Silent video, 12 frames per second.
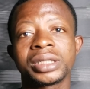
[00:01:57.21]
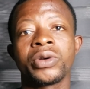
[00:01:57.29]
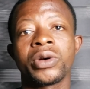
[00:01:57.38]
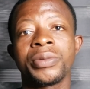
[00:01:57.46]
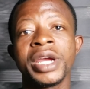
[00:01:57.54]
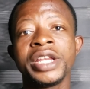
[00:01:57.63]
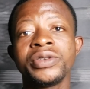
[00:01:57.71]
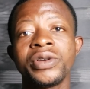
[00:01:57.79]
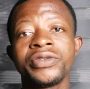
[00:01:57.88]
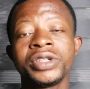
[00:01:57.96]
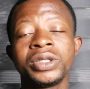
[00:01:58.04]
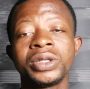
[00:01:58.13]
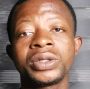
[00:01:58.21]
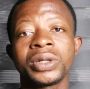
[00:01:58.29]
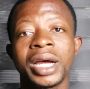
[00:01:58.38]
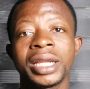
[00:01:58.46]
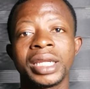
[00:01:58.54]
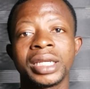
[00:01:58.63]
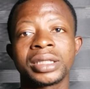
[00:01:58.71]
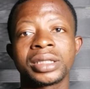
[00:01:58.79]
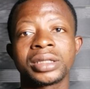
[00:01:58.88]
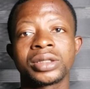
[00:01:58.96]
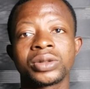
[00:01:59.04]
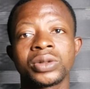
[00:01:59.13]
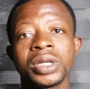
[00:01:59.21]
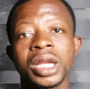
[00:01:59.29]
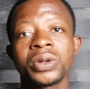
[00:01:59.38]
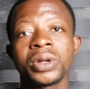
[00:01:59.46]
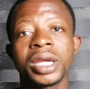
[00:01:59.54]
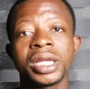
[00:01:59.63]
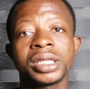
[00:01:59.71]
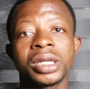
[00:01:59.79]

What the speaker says: recommend your video to others so that you get a